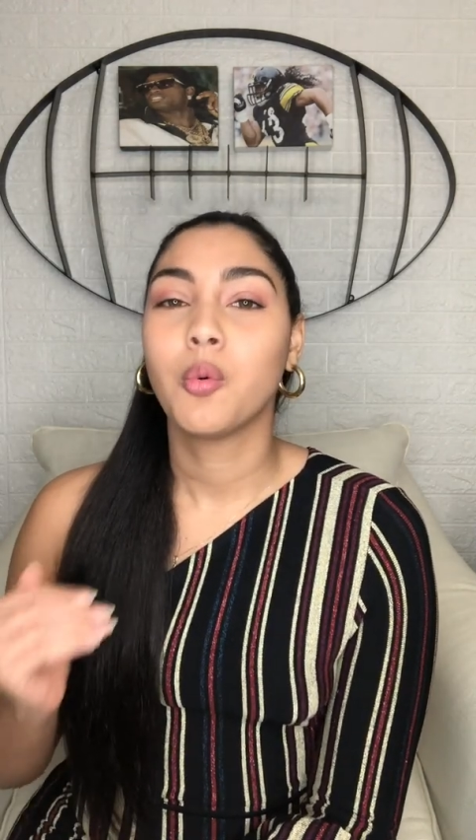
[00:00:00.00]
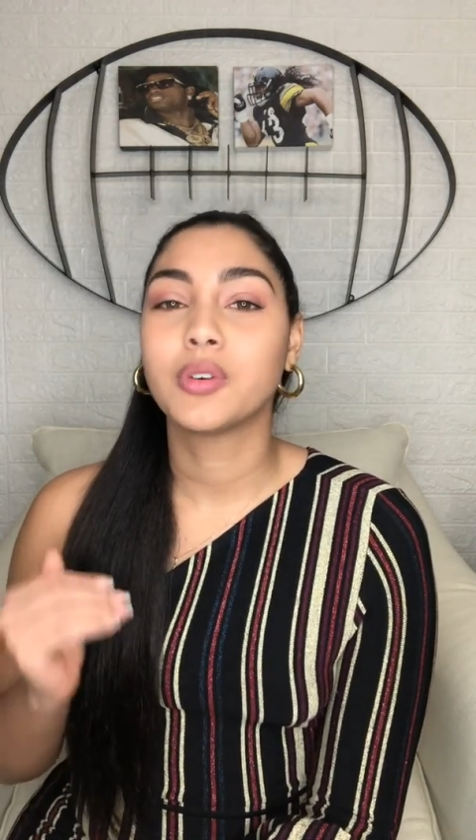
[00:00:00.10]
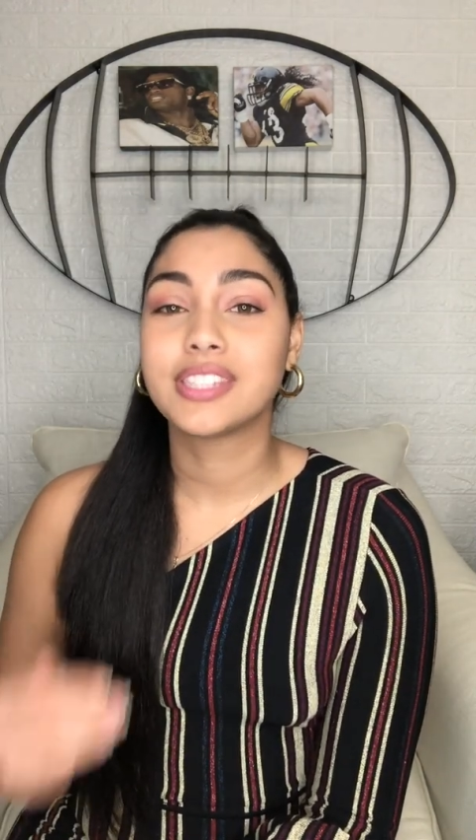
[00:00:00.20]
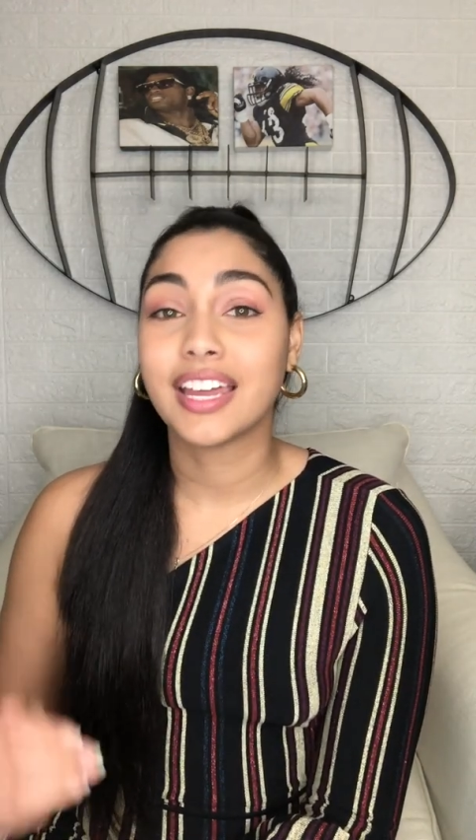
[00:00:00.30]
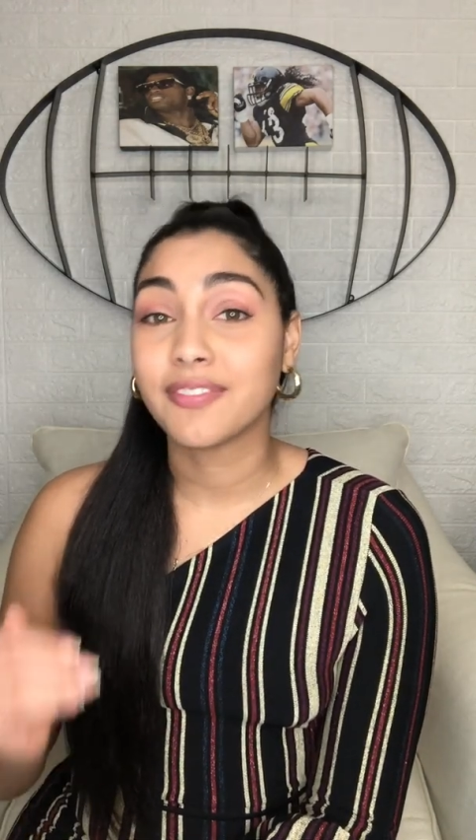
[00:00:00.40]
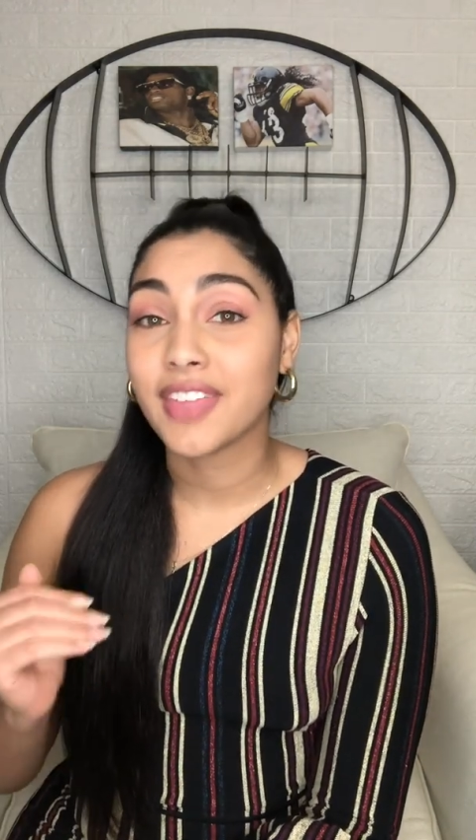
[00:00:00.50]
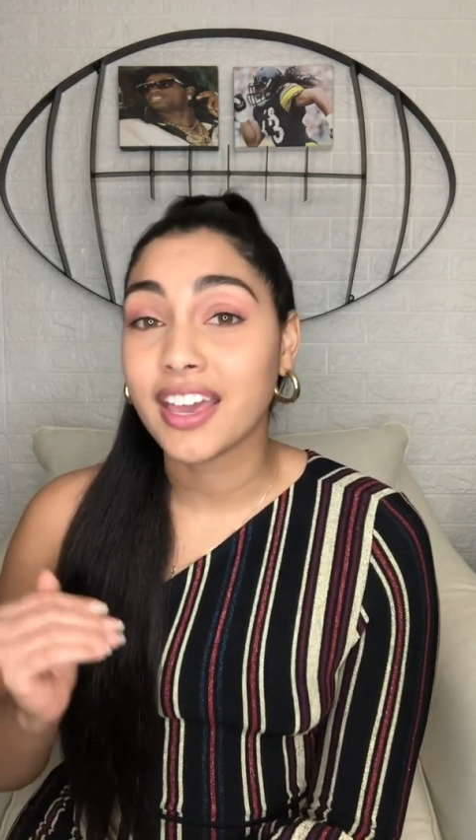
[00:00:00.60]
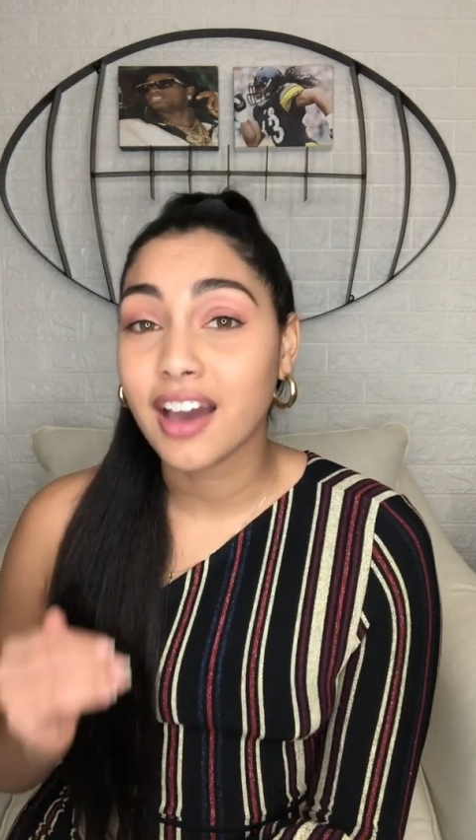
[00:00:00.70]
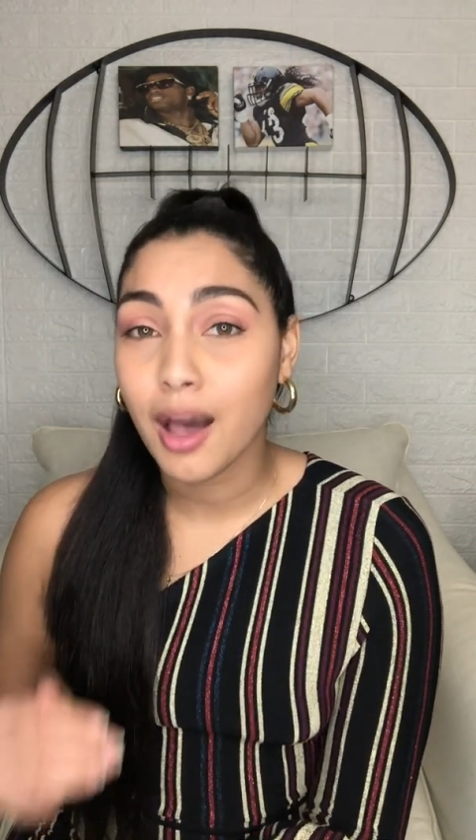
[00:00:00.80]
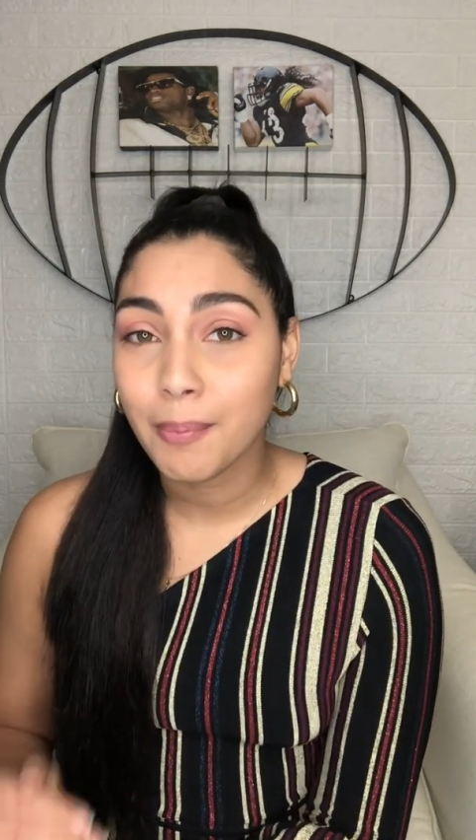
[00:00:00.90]
was that if they
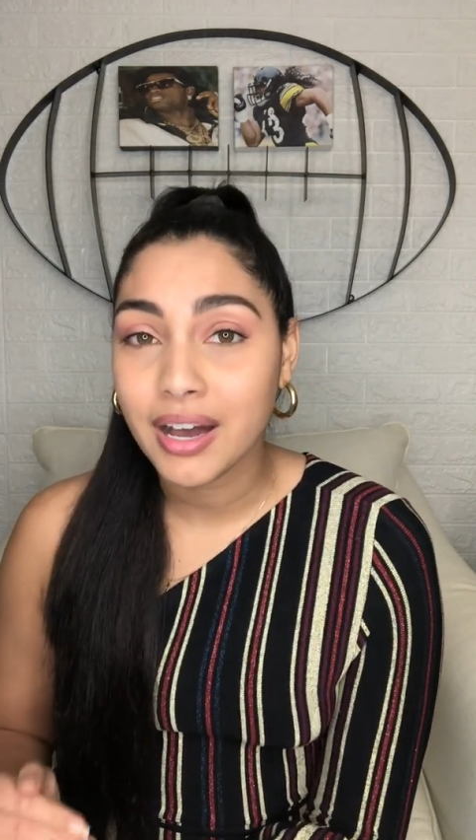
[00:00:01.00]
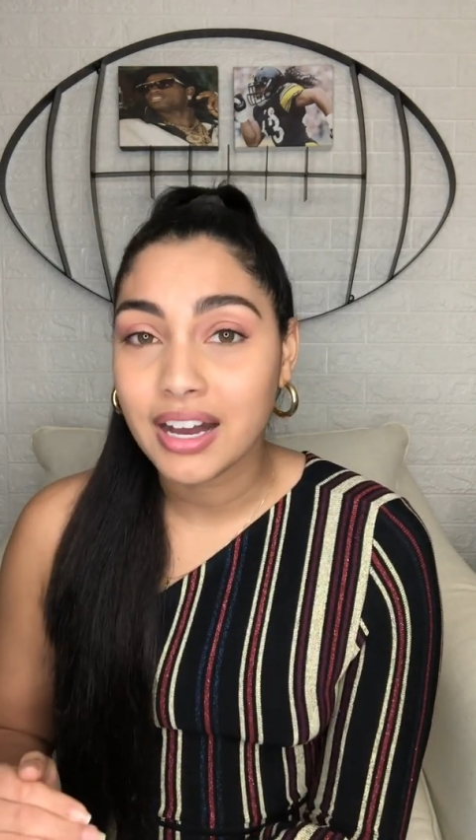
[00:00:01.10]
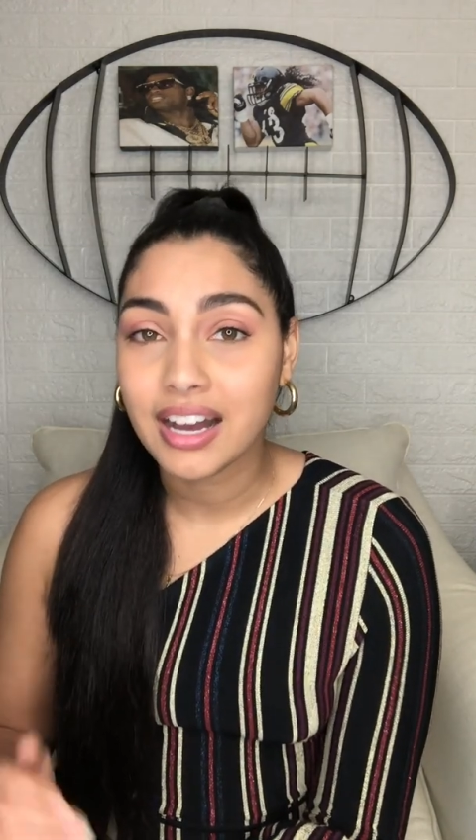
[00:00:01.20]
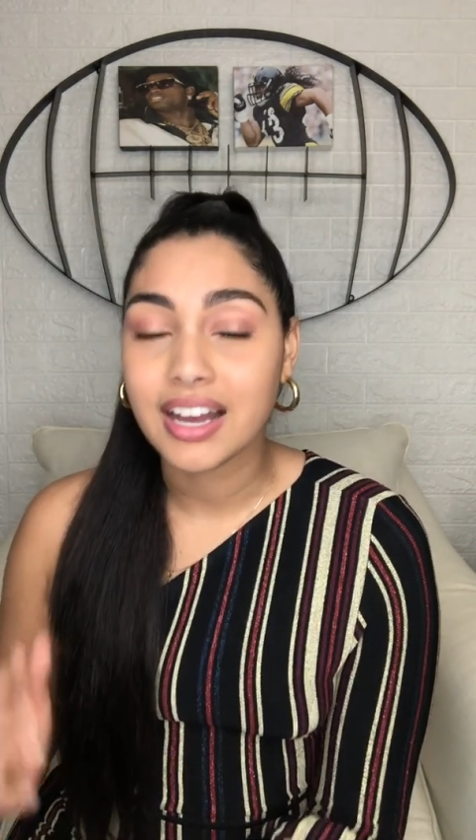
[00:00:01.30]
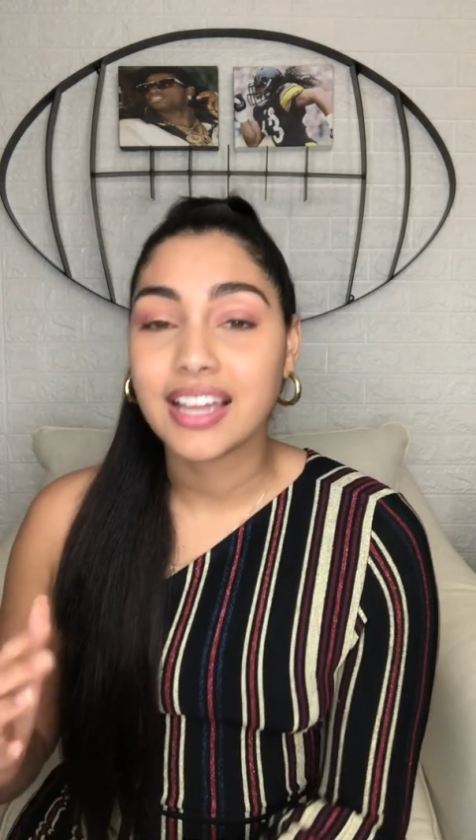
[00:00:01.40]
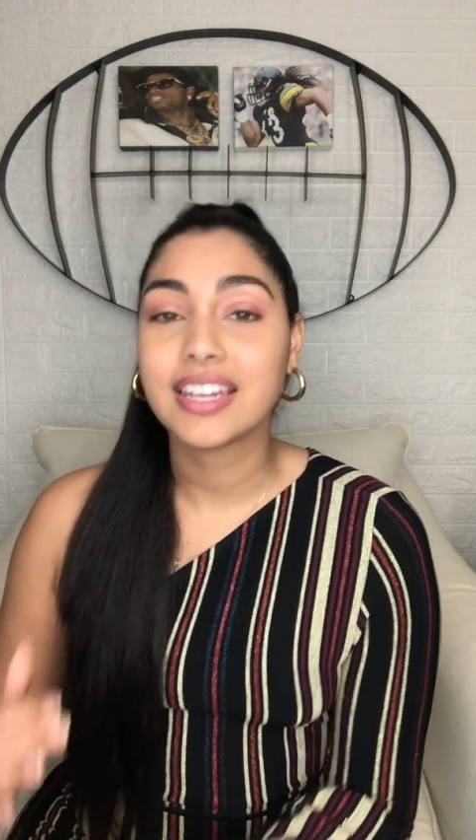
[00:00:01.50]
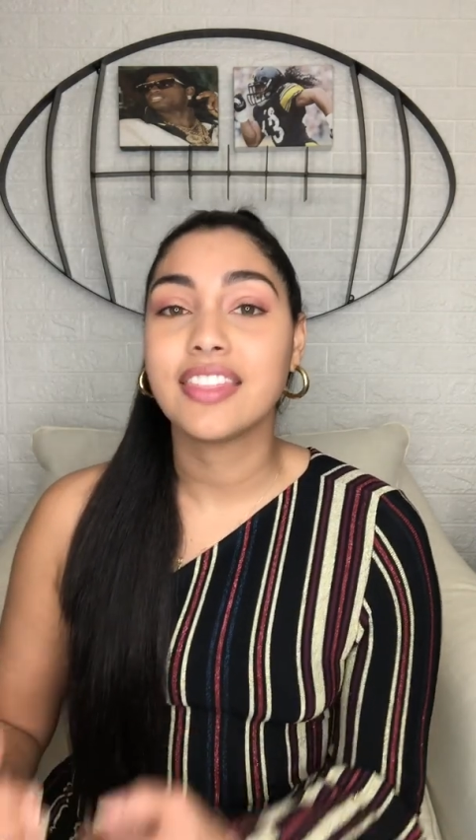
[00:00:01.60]
got behind,